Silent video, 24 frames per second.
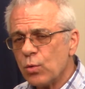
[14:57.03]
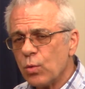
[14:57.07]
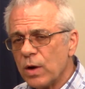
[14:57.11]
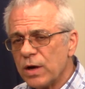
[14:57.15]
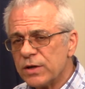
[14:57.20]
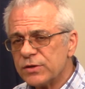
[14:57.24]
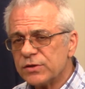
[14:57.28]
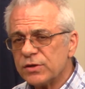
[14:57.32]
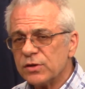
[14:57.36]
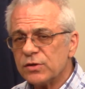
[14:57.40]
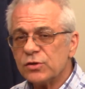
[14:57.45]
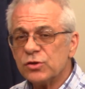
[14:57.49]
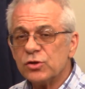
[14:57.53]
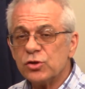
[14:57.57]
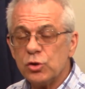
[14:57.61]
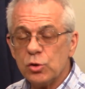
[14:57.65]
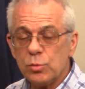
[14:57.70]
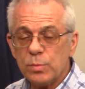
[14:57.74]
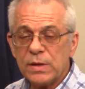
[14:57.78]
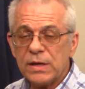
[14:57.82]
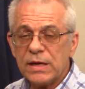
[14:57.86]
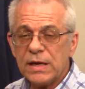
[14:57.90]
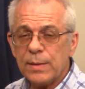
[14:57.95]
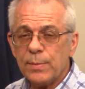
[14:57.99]
questions,
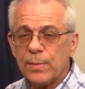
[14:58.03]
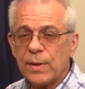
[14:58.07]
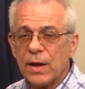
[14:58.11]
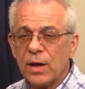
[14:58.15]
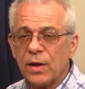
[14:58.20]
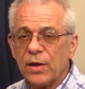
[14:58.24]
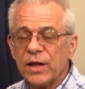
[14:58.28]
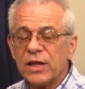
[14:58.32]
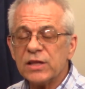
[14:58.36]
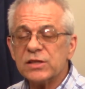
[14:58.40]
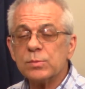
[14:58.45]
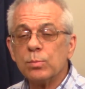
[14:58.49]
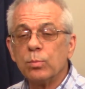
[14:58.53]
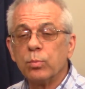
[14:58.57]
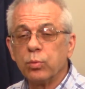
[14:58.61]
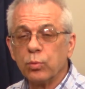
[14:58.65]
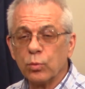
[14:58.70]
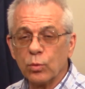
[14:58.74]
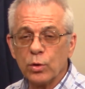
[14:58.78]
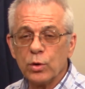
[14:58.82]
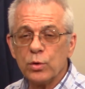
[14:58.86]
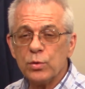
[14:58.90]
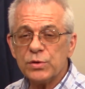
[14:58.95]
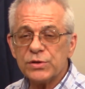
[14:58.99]
shoot me an email. It's
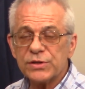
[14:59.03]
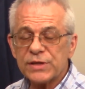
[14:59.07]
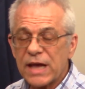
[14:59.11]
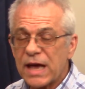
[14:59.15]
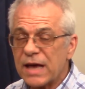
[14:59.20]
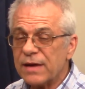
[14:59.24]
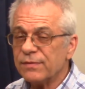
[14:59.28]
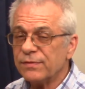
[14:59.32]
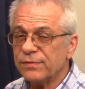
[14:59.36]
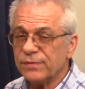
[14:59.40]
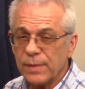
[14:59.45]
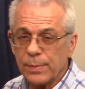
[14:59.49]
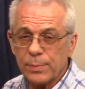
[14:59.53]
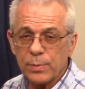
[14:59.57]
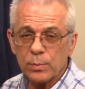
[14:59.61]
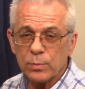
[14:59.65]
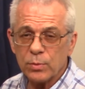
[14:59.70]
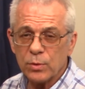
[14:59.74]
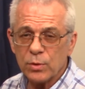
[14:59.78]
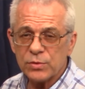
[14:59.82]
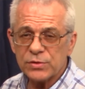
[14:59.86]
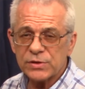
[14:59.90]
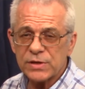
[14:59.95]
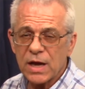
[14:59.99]

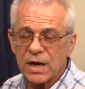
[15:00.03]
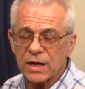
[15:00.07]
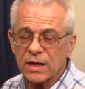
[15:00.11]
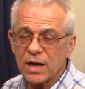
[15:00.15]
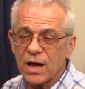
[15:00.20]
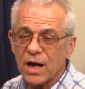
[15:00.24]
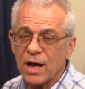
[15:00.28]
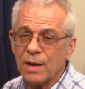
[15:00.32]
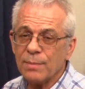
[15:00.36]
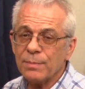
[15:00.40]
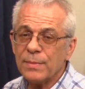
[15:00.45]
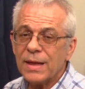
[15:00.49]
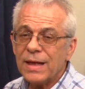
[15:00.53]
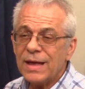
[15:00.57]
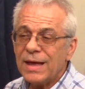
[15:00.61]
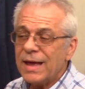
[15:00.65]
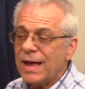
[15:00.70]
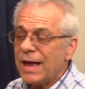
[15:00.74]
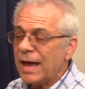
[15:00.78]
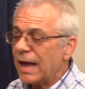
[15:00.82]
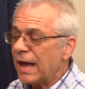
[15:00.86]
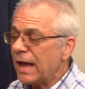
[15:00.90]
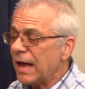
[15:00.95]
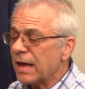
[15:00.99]
bruce@flipandbruce.com.
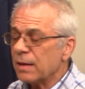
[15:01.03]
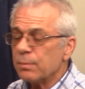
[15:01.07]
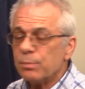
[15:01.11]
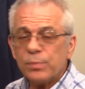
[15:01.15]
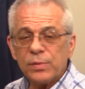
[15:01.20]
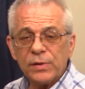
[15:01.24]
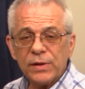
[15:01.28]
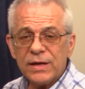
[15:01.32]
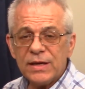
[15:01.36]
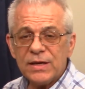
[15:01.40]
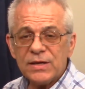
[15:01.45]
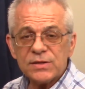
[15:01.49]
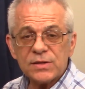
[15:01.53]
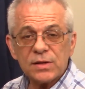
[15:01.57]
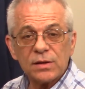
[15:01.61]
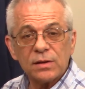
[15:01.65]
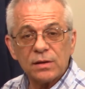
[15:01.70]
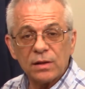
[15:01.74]
And please